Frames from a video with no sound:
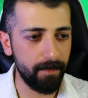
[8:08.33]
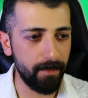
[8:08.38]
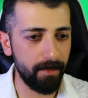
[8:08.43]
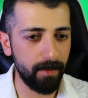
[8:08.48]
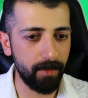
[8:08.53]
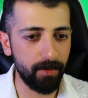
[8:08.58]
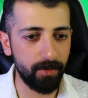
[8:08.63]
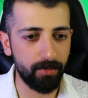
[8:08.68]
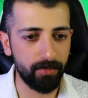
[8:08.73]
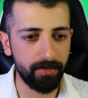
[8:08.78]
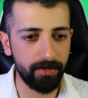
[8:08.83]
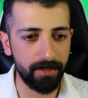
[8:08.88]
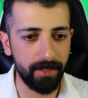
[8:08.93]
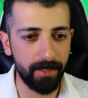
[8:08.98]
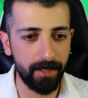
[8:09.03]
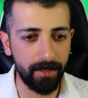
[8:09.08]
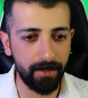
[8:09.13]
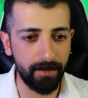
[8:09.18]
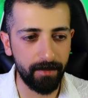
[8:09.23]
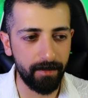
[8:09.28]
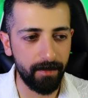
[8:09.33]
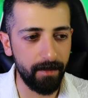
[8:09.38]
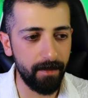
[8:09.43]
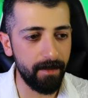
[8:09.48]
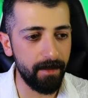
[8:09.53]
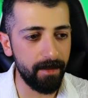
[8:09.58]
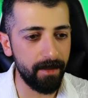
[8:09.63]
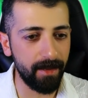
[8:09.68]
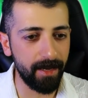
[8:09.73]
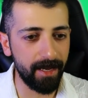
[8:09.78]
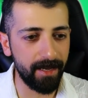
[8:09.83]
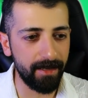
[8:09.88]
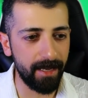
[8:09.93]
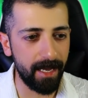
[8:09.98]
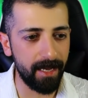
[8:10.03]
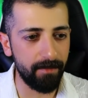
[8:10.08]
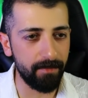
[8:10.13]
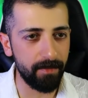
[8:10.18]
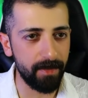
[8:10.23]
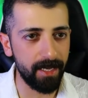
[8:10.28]
Do you see? At
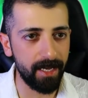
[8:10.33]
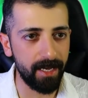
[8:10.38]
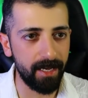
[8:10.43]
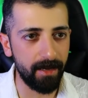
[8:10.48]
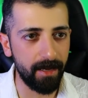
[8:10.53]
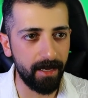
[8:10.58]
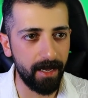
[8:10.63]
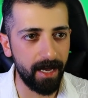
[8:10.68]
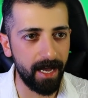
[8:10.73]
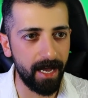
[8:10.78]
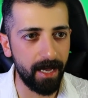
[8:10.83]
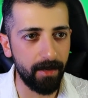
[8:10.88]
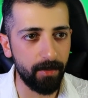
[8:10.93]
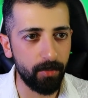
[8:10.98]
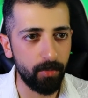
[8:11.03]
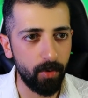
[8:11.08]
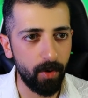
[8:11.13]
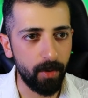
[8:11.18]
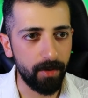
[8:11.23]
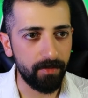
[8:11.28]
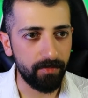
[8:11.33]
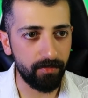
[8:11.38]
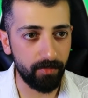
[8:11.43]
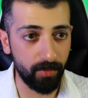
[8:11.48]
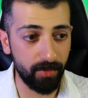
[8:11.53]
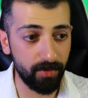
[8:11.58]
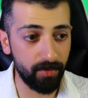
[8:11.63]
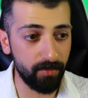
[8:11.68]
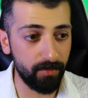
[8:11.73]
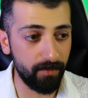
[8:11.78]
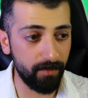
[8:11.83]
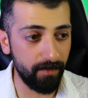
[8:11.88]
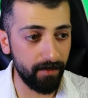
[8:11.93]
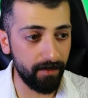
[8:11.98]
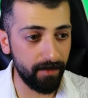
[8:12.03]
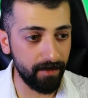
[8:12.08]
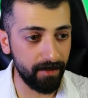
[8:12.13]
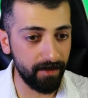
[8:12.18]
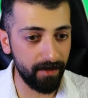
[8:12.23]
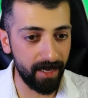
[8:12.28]
every area, I'll draw it for you.
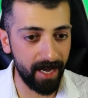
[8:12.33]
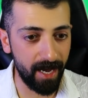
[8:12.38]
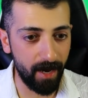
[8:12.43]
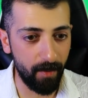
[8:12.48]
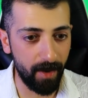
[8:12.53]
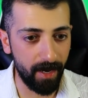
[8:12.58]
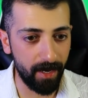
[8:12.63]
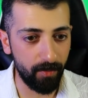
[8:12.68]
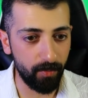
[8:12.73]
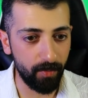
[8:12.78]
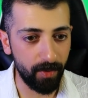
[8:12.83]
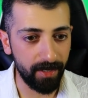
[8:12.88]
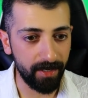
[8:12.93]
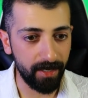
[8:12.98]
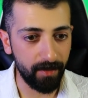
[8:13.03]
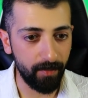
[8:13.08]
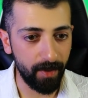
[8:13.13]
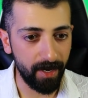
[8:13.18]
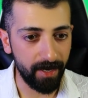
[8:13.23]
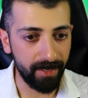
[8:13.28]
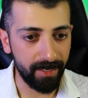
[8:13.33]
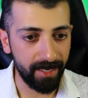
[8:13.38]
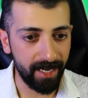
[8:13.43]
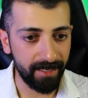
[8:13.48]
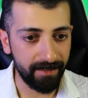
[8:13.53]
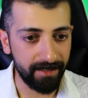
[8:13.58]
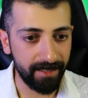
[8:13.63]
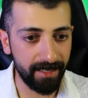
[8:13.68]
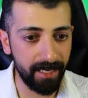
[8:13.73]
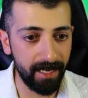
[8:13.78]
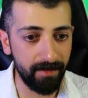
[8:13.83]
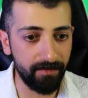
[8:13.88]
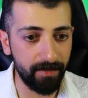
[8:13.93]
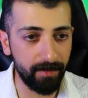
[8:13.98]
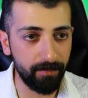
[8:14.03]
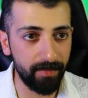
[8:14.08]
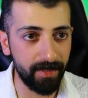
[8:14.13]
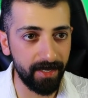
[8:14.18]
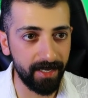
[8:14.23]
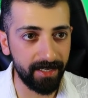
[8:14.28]
Now I'll quickly mark lines at
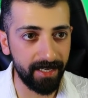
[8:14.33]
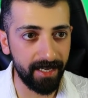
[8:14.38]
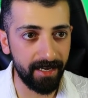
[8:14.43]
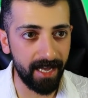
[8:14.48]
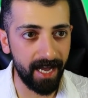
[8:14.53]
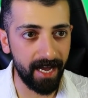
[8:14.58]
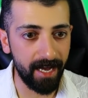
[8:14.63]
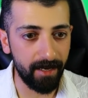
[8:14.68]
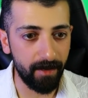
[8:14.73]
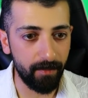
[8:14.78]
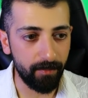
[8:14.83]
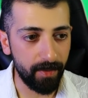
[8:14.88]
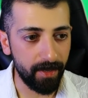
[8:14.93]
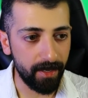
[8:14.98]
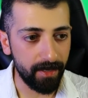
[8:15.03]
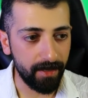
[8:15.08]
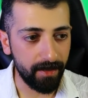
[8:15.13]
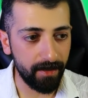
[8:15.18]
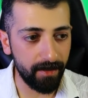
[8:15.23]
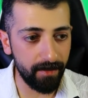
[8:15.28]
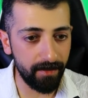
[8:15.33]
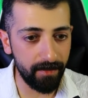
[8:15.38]
every peak and higher peak.